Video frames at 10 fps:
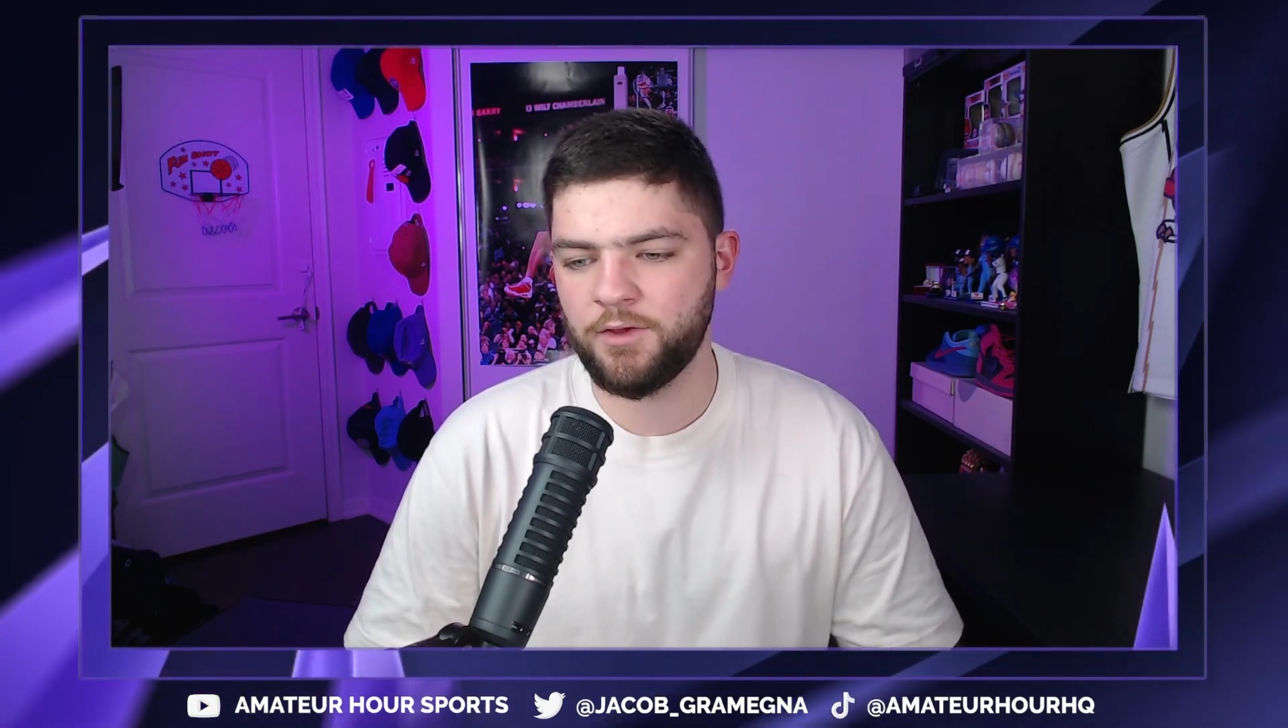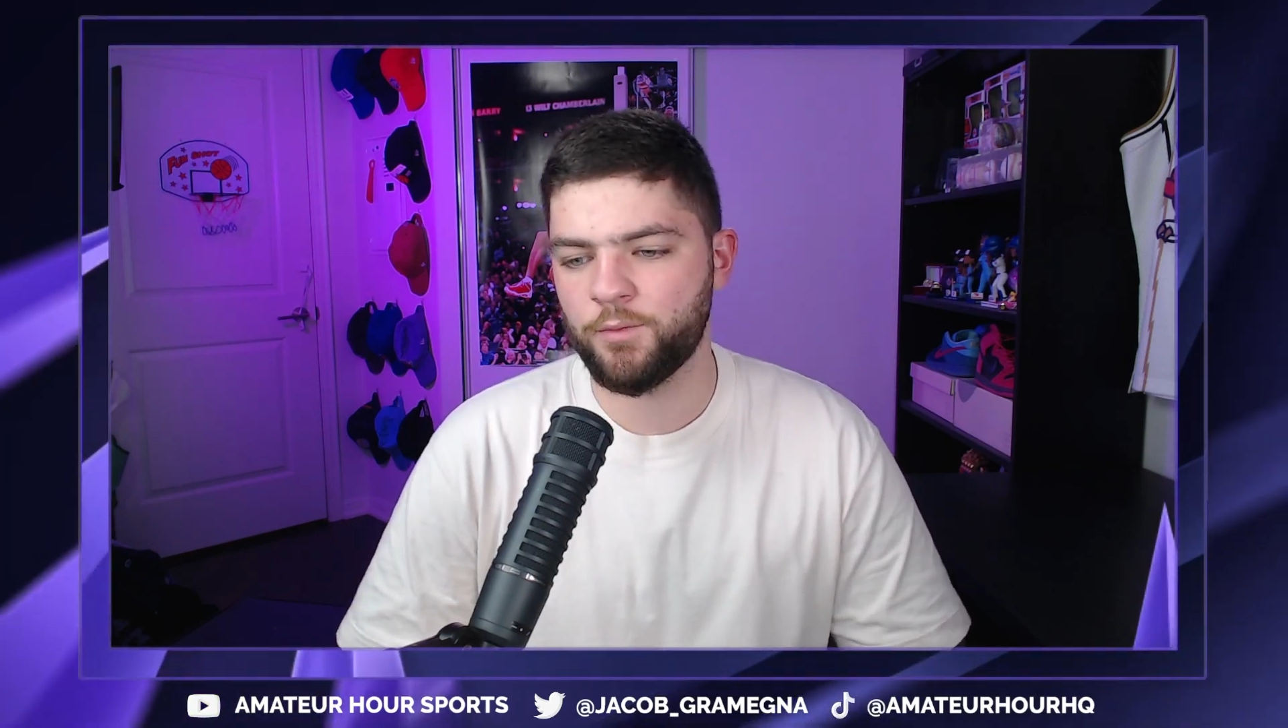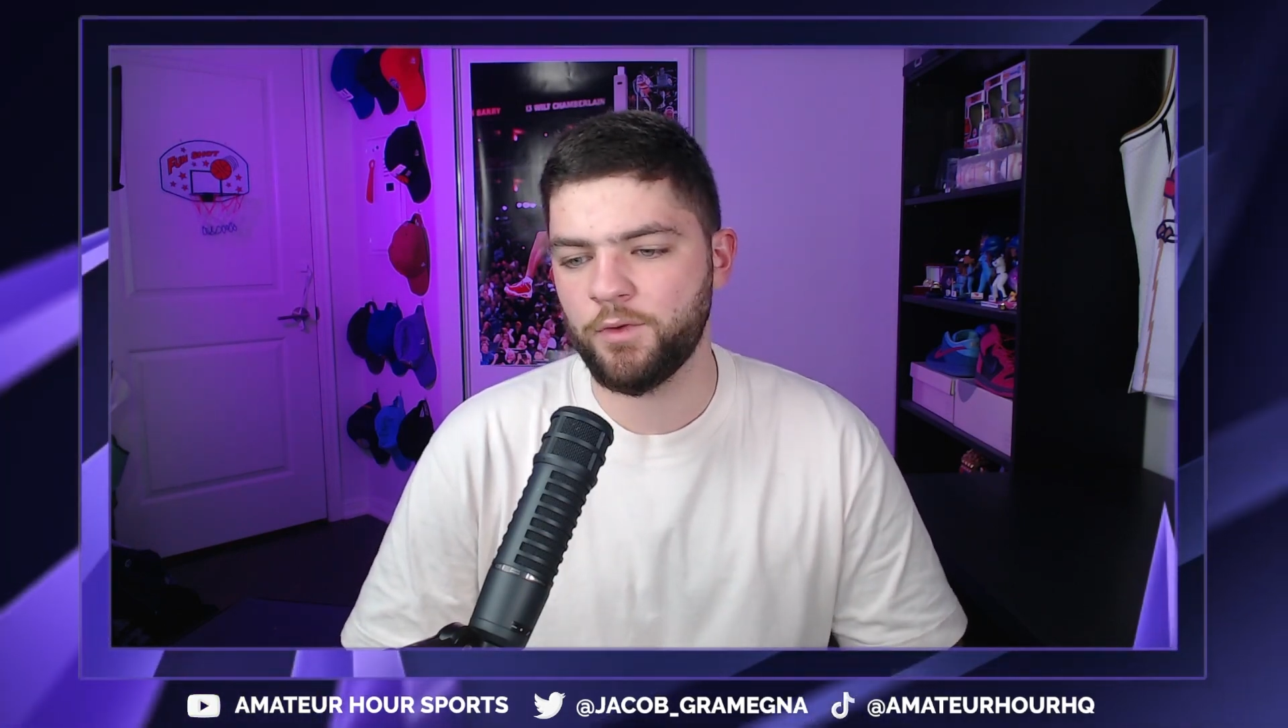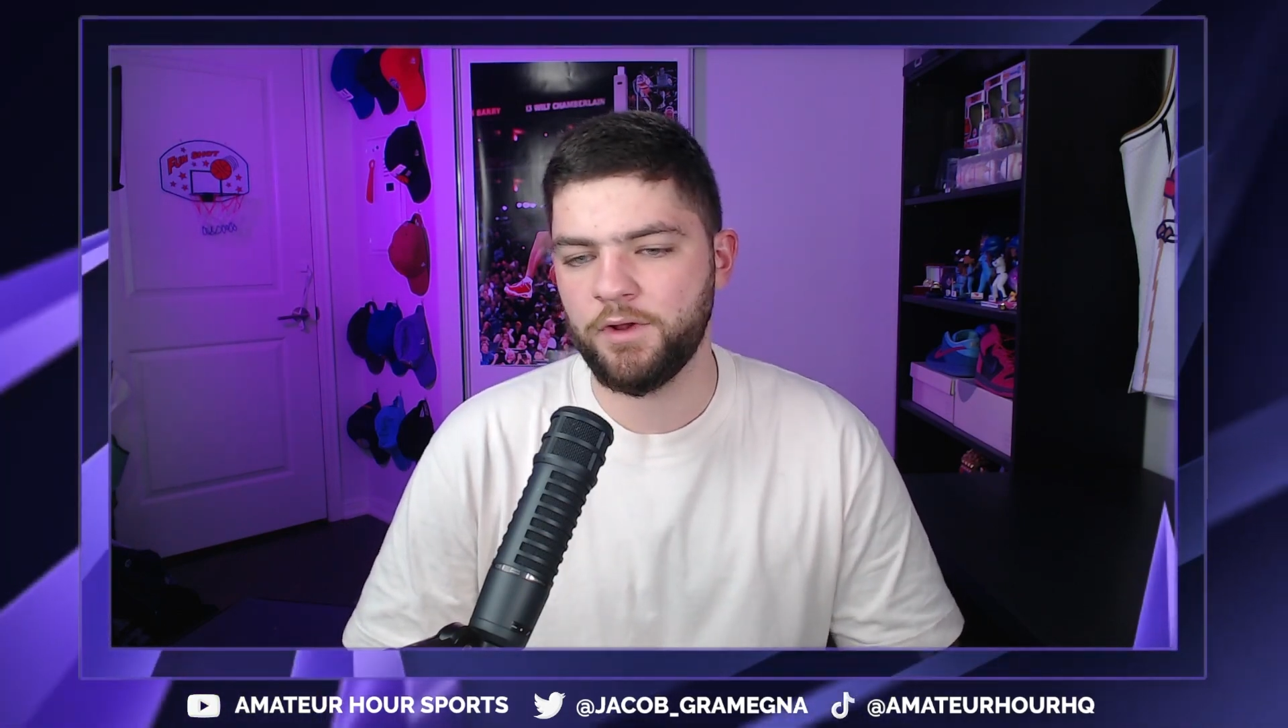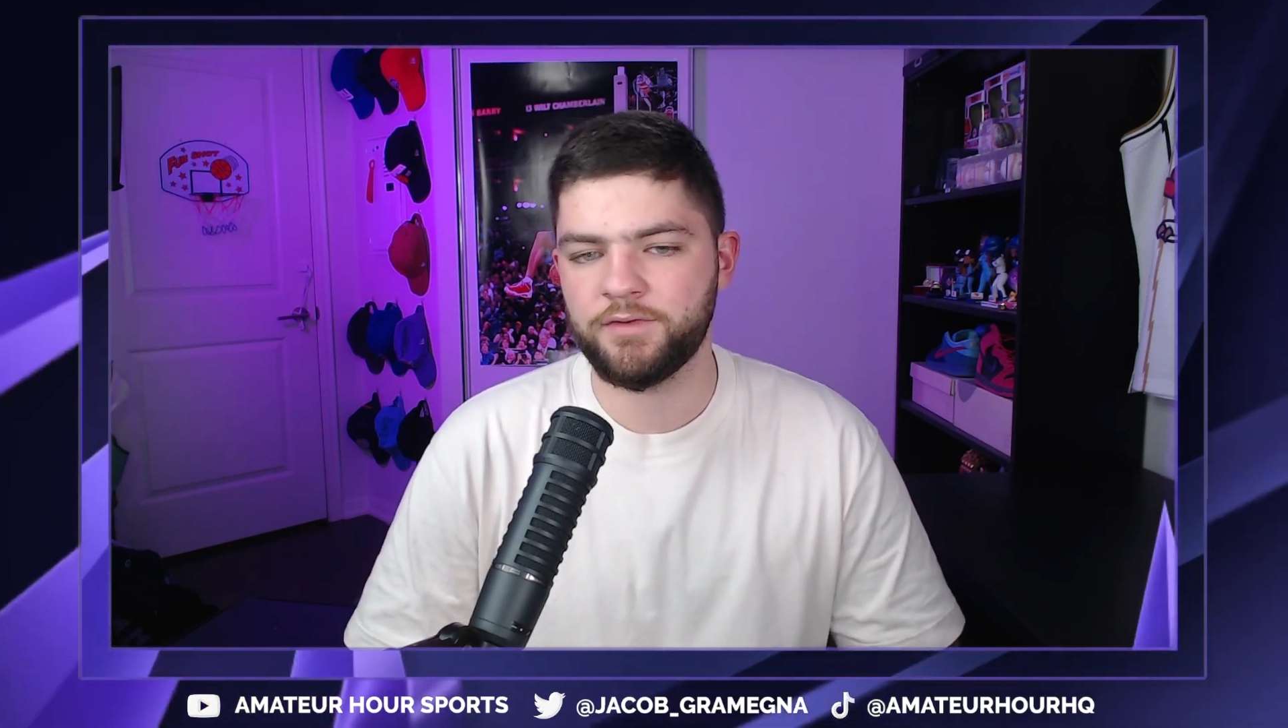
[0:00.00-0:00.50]
the
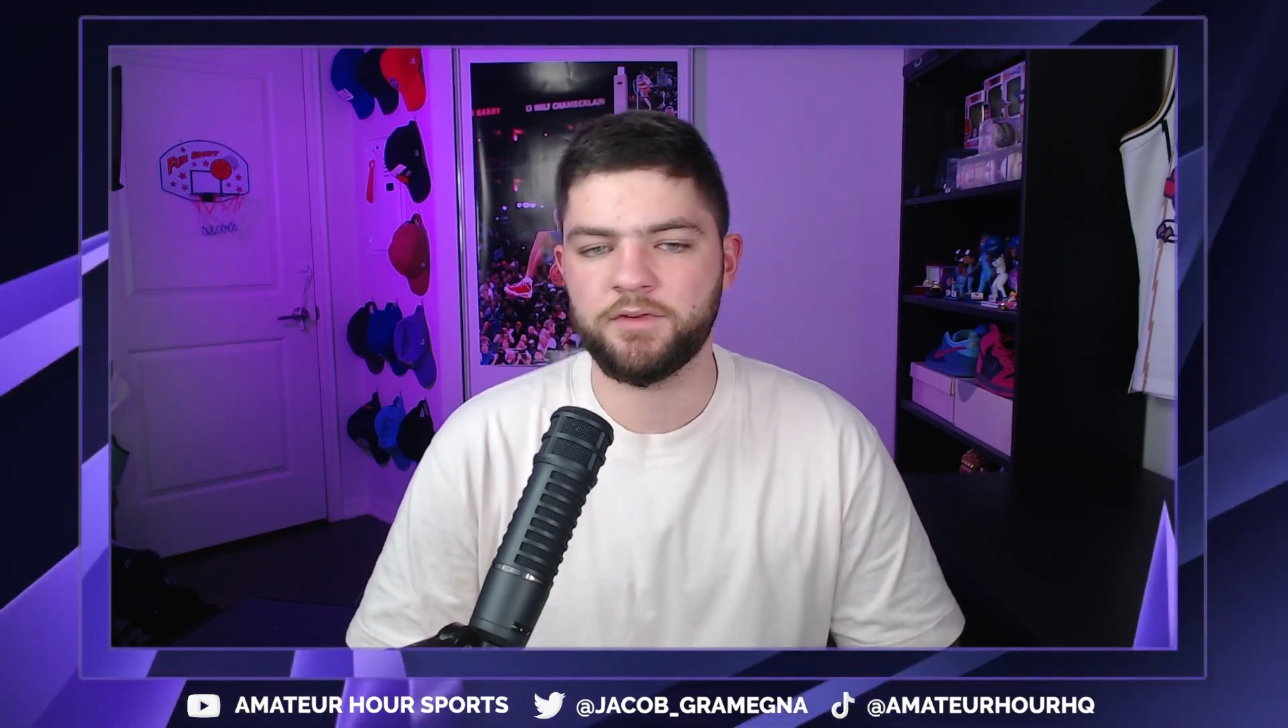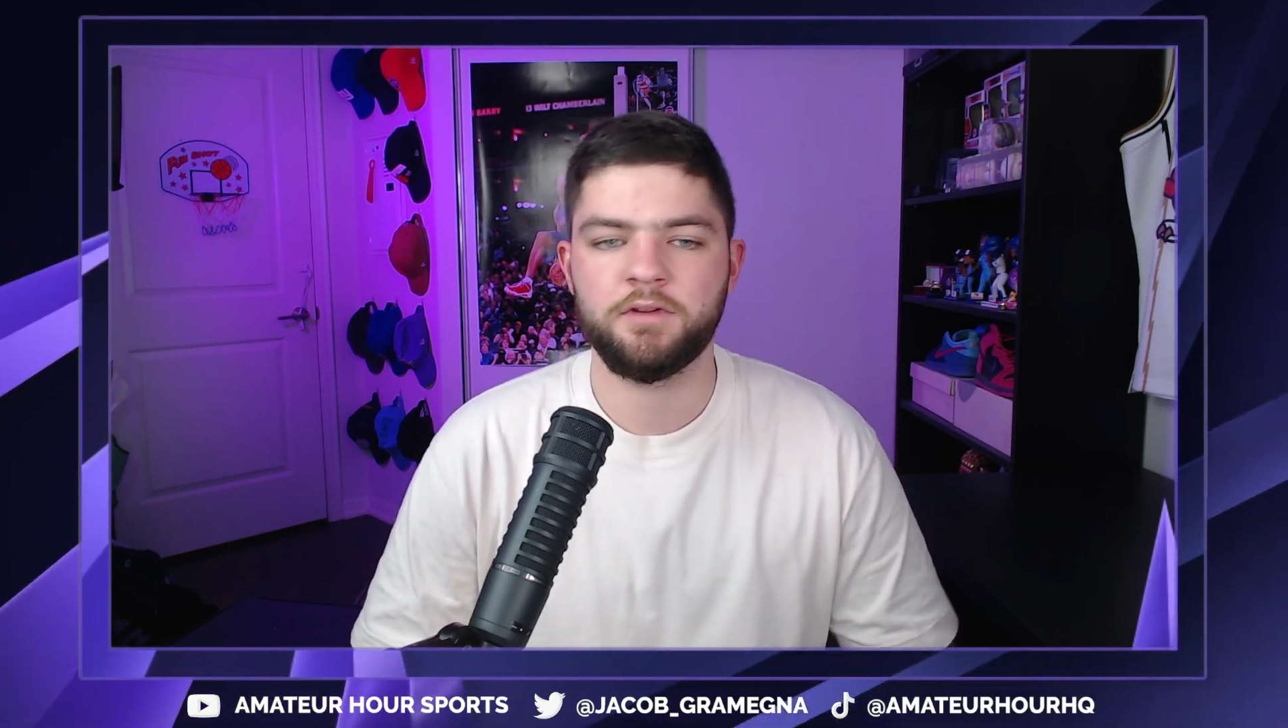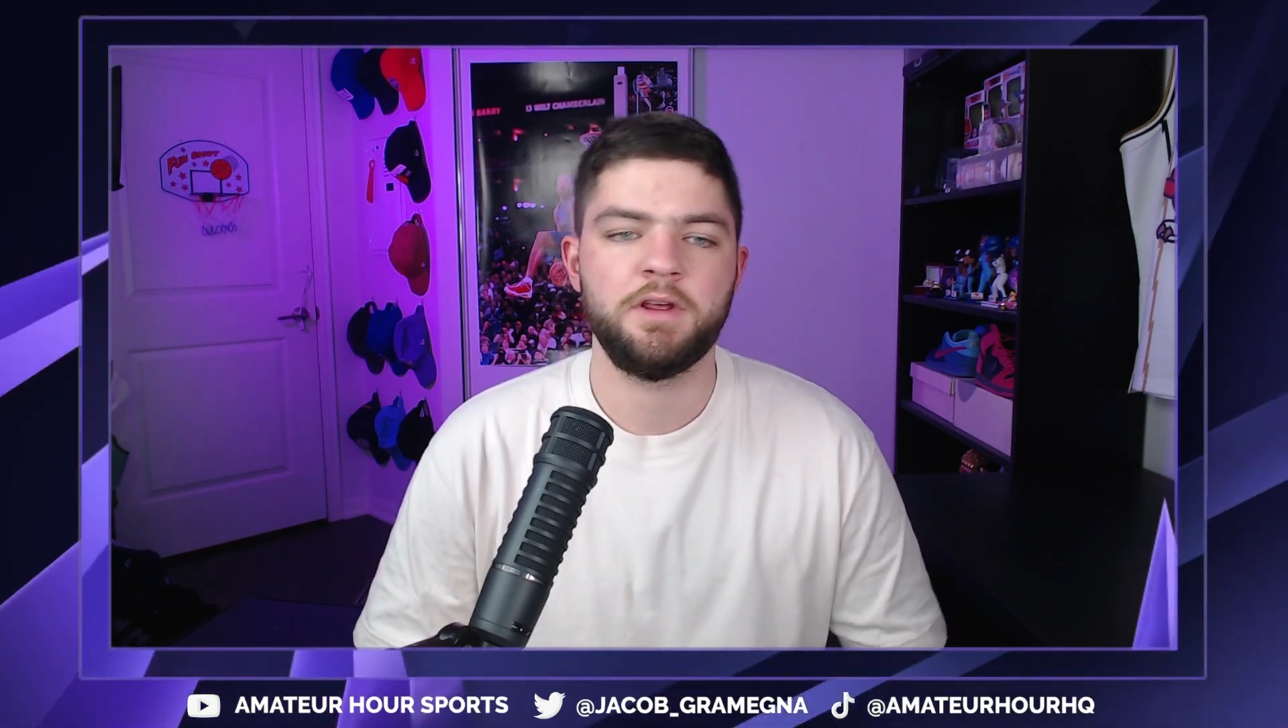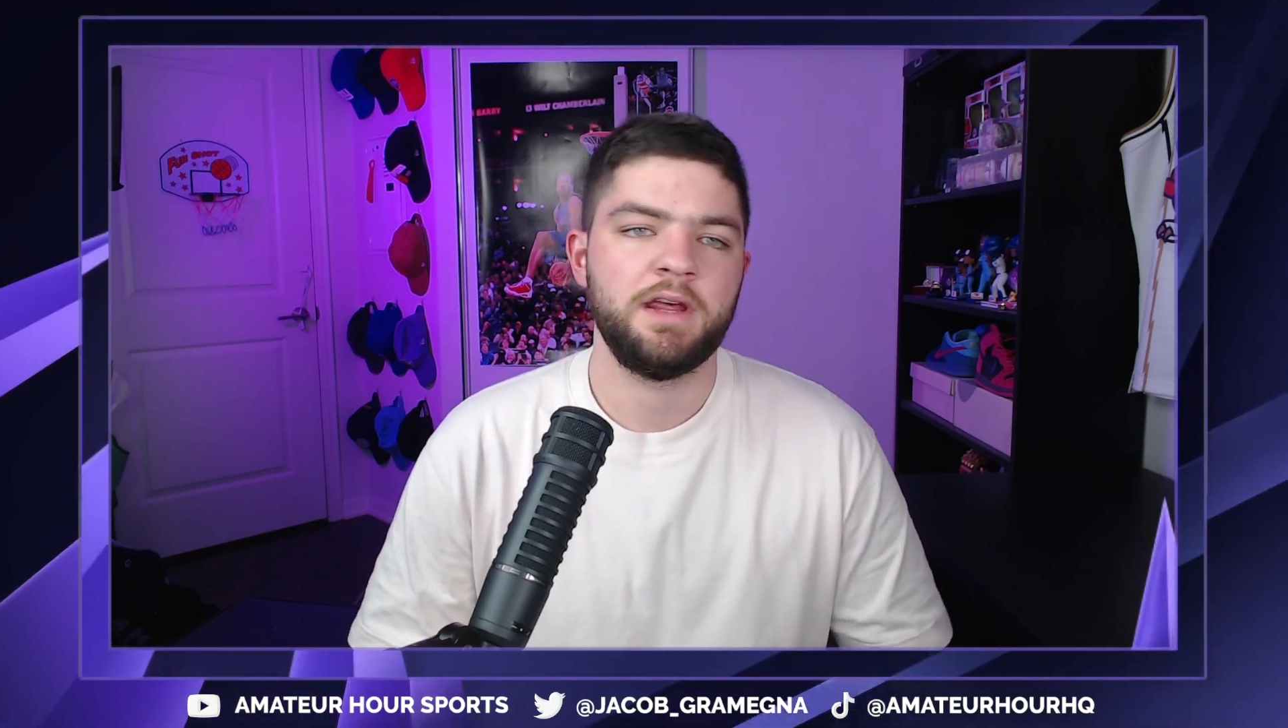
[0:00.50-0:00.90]
rules.